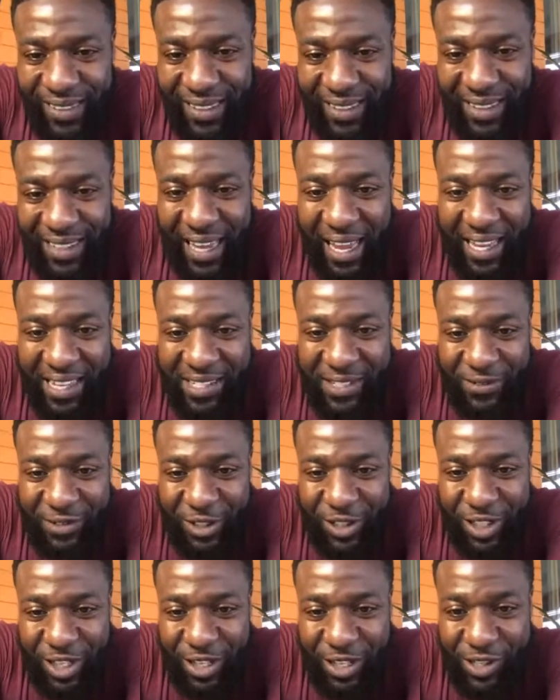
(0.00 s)
Yes, for
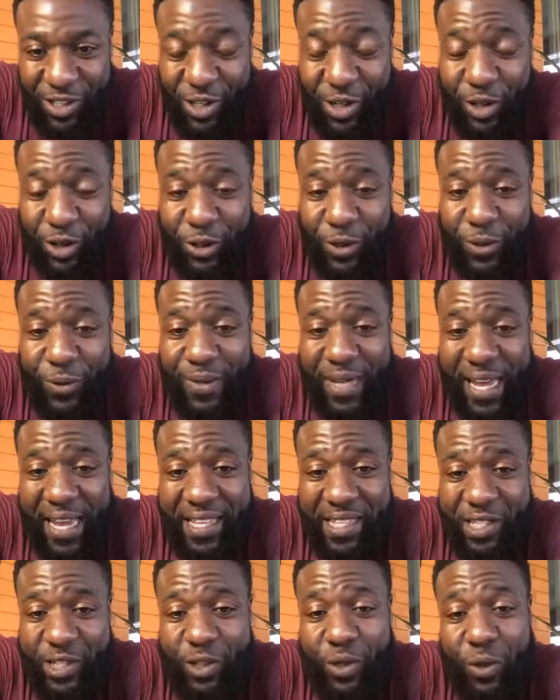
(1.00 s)
sure. So you do
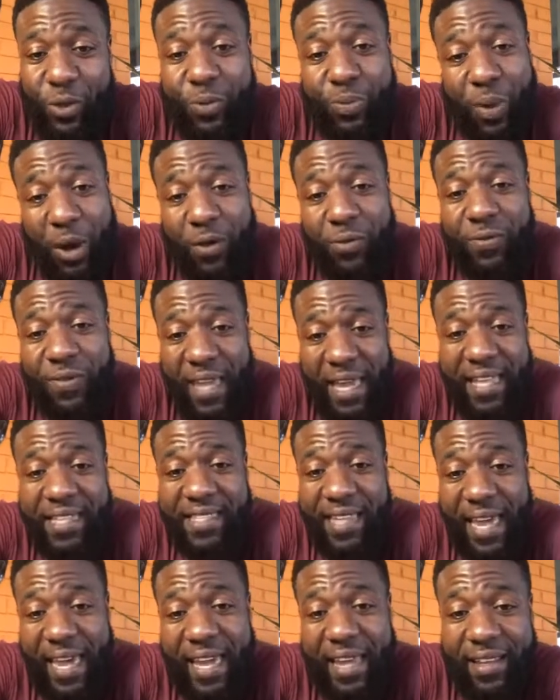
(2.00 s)
dance. You do both dance
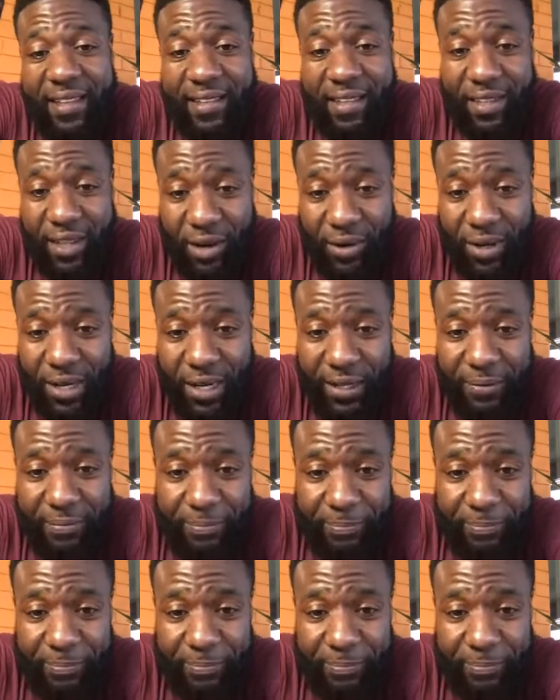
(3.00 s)
and yoga.